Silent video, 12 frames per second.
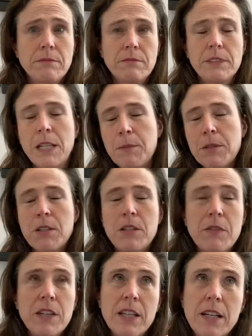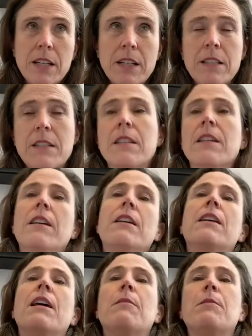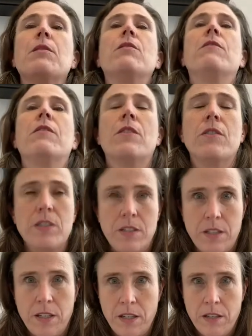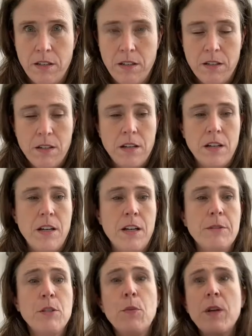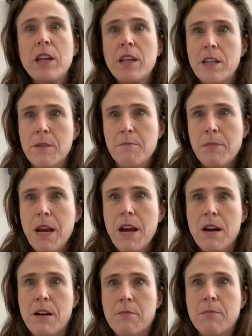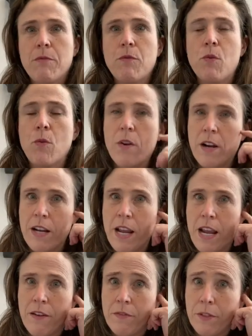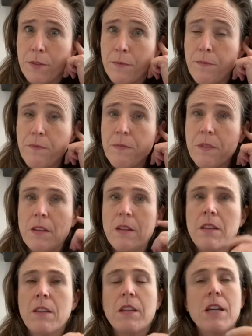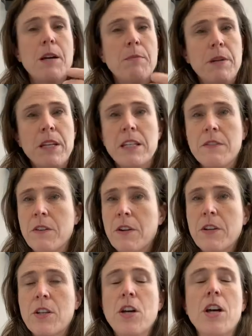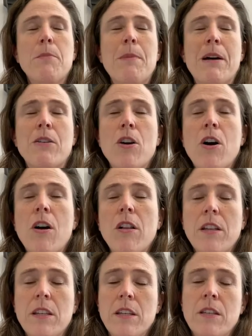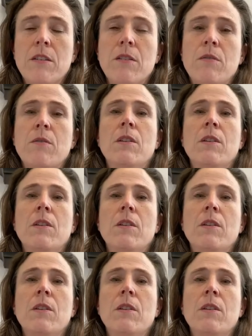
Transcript: Episodes of incontinence, episodes of urgency, so we can compare before and after. The company is very good about calling you